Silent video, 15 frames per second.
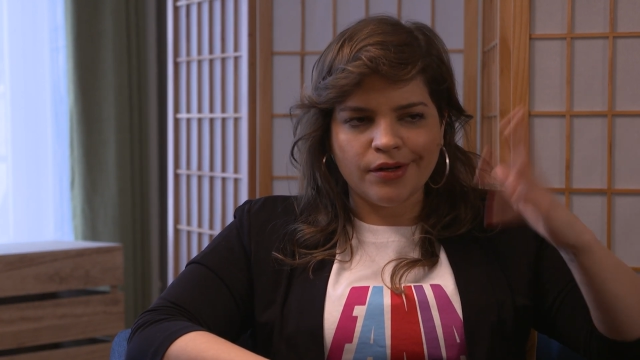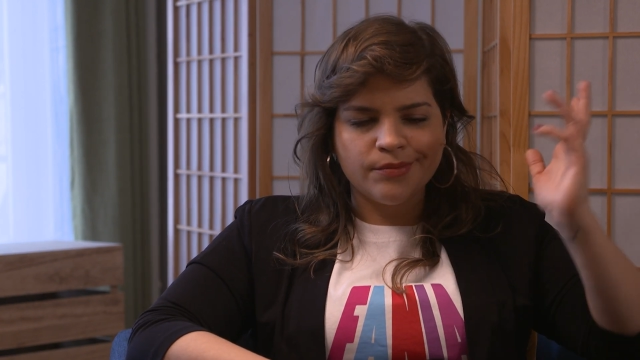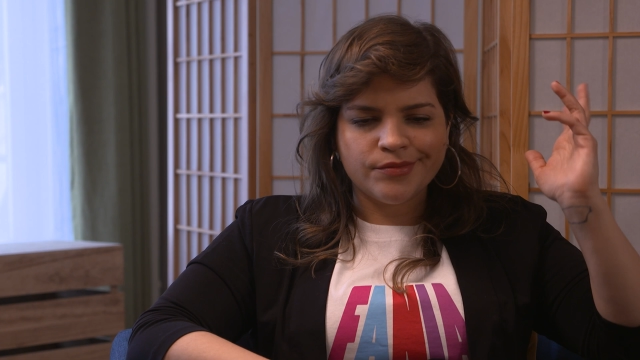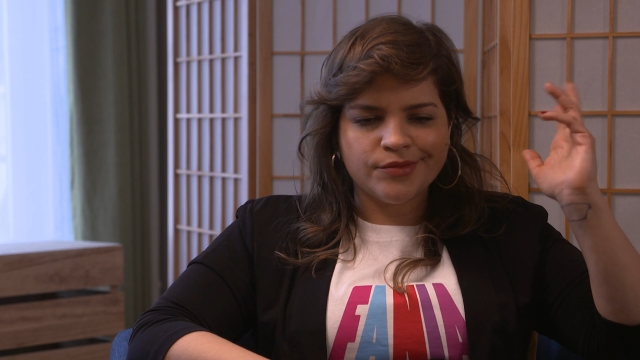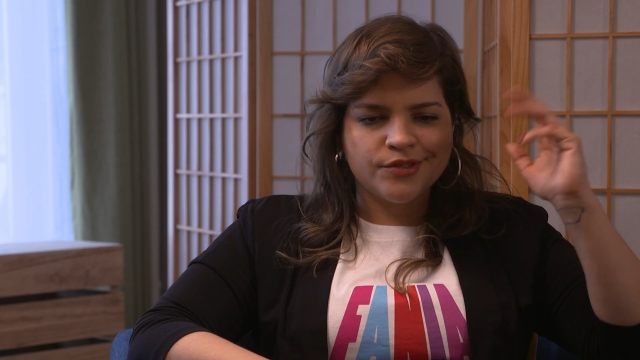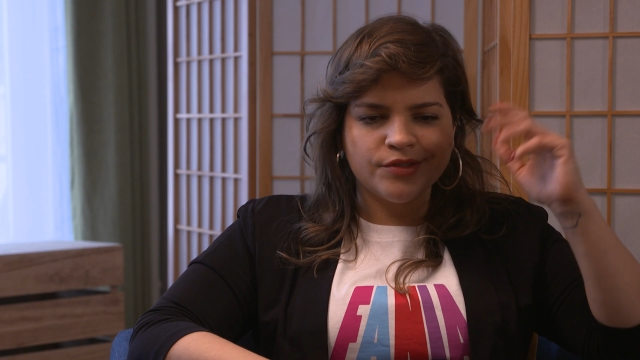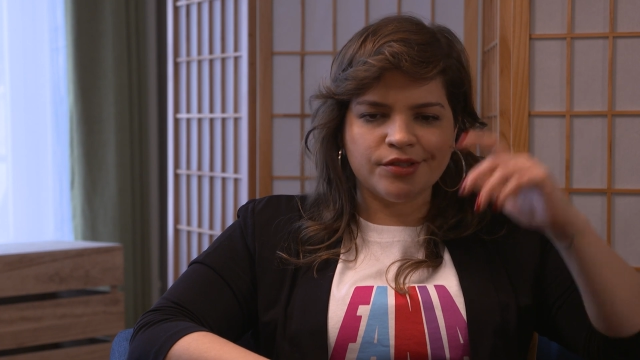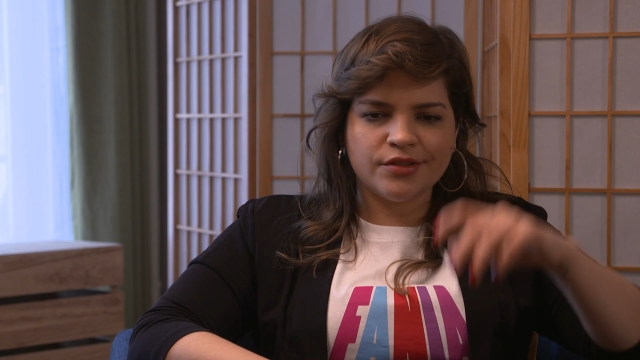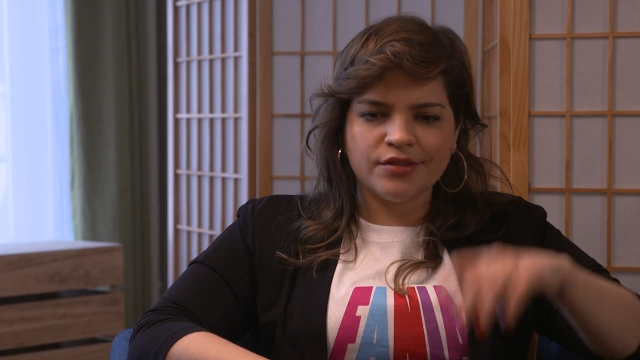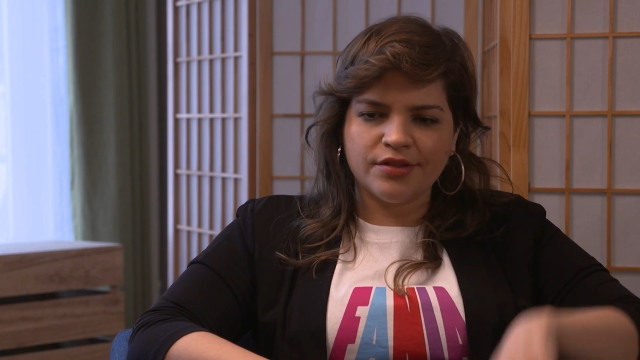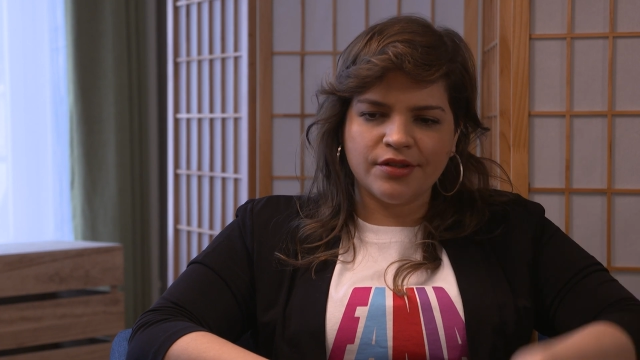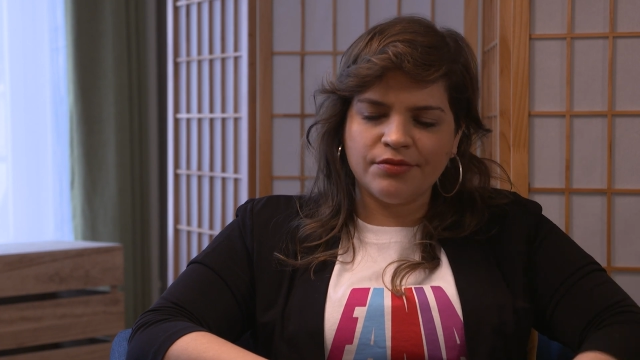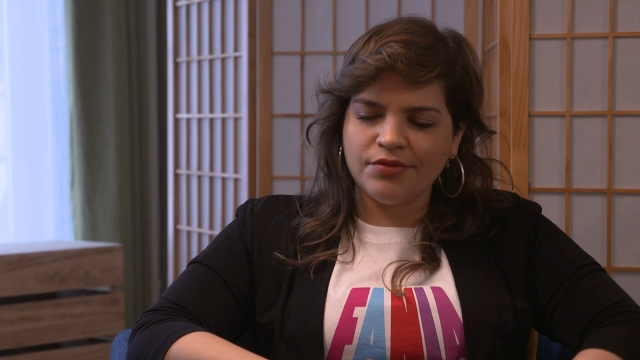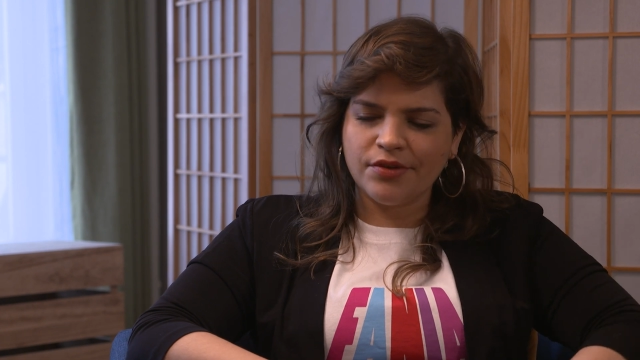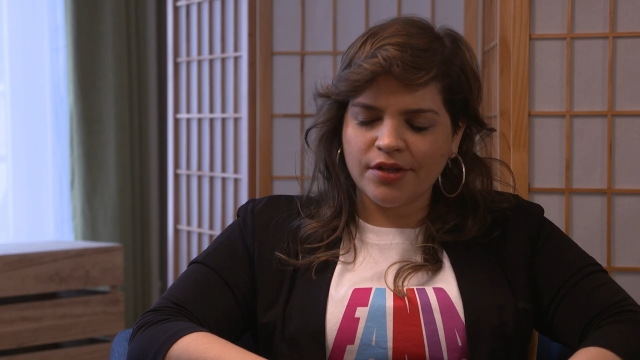I'm just going to
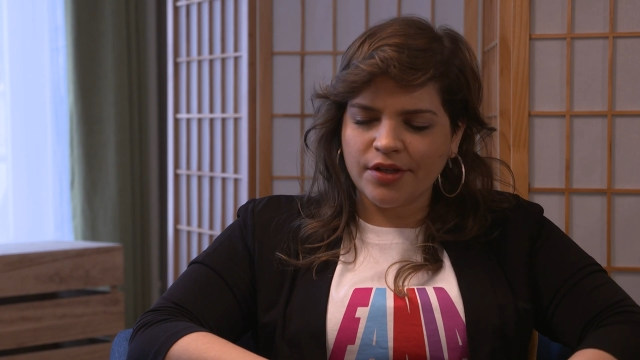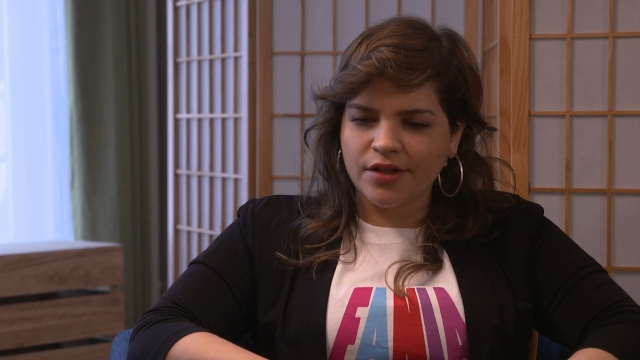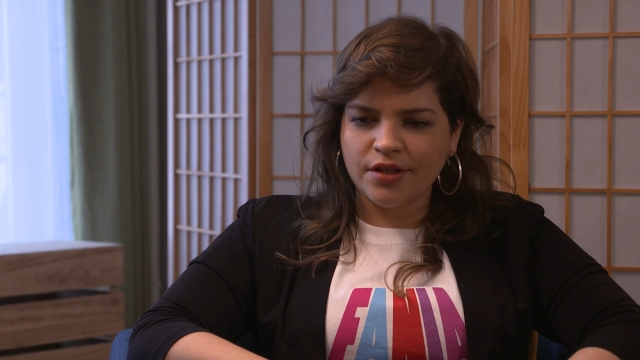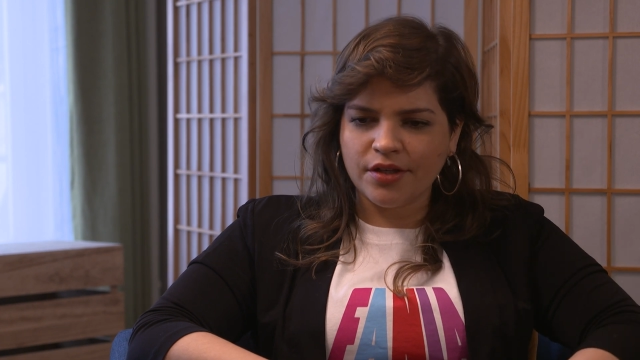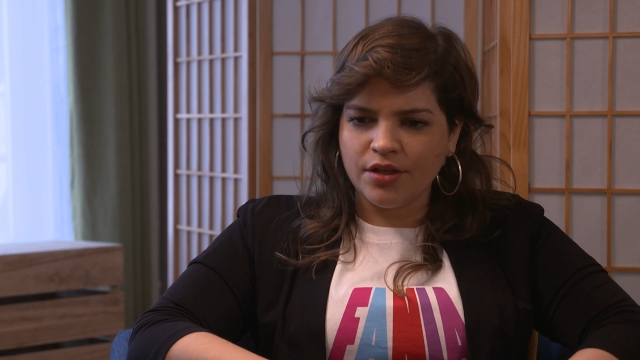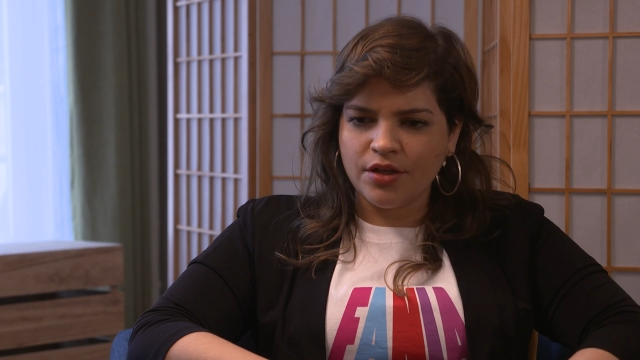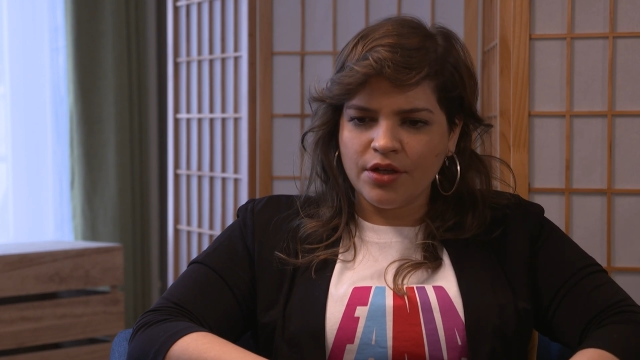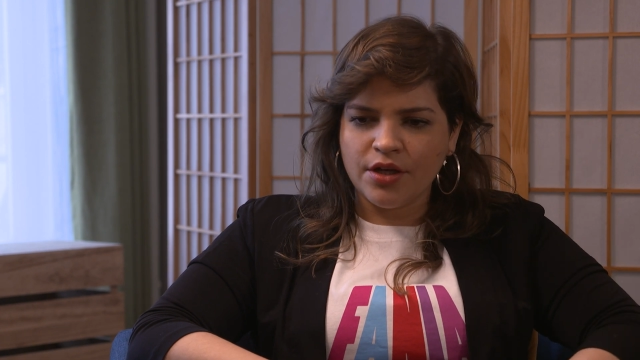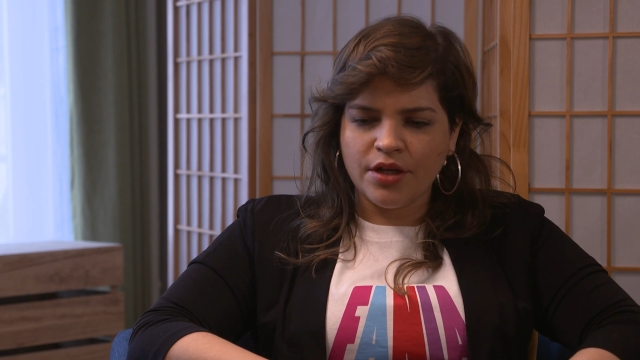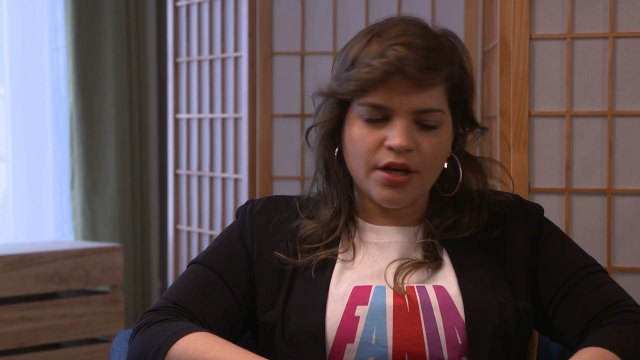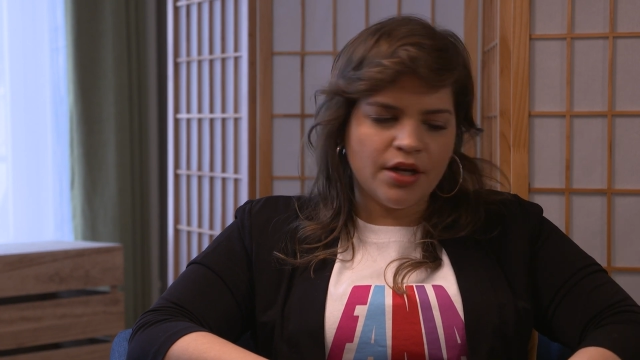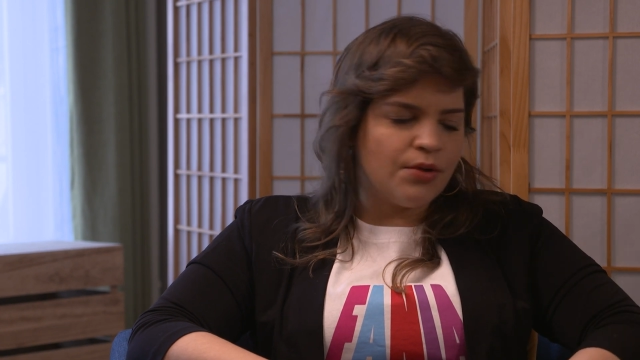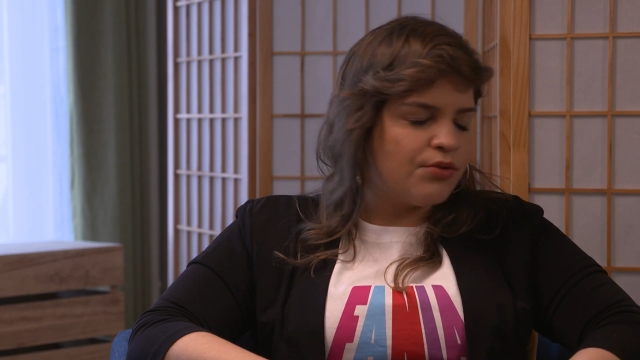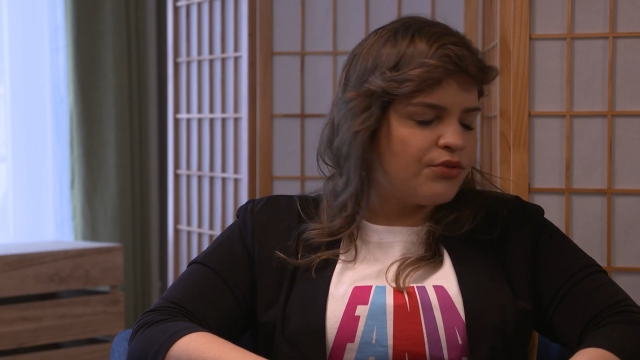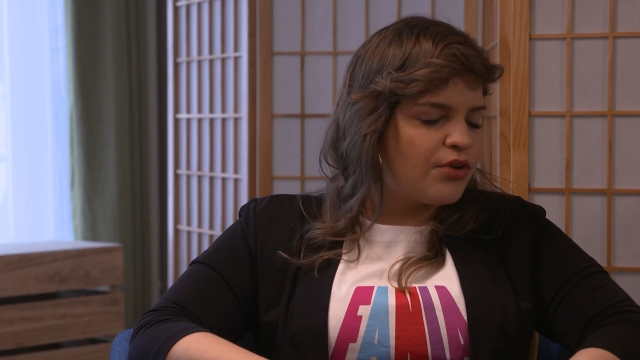say fuck it.
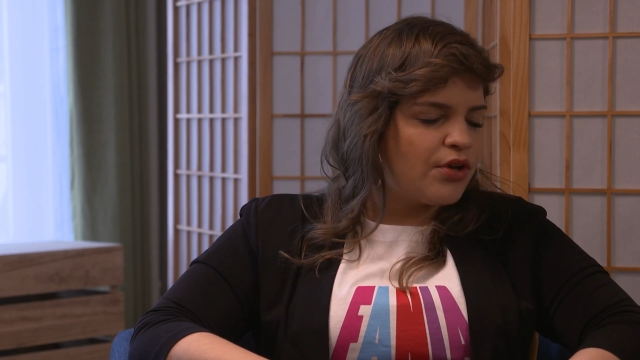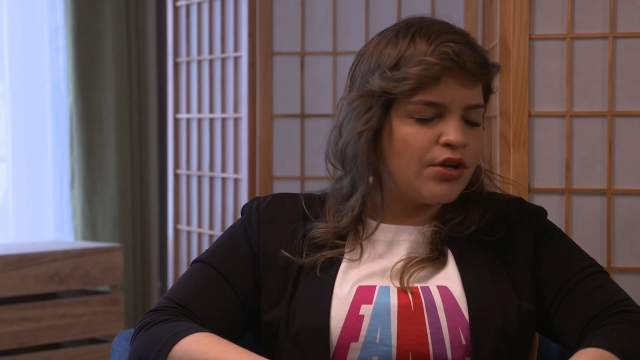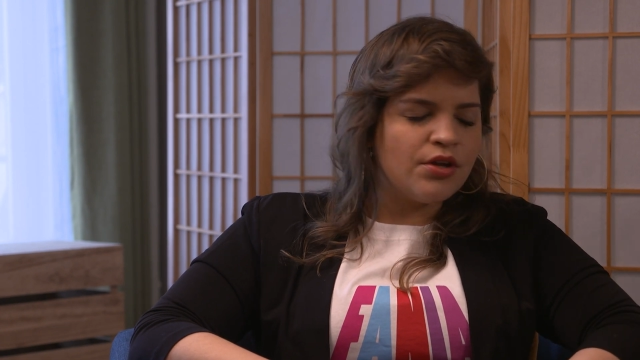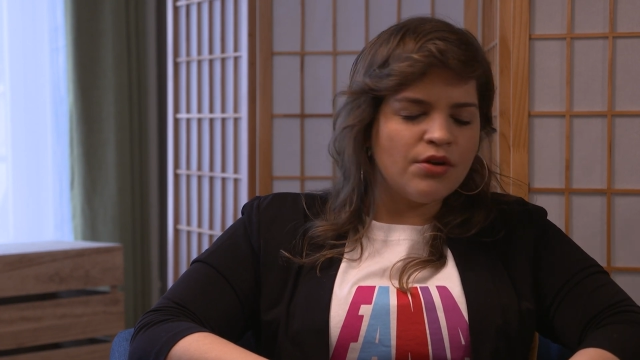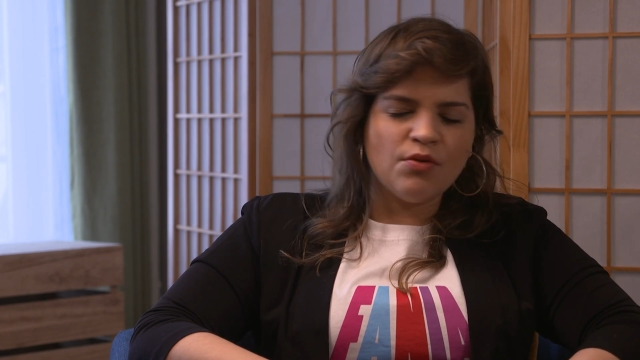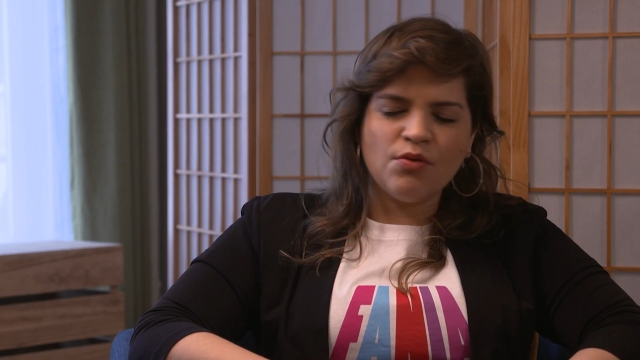And he was like,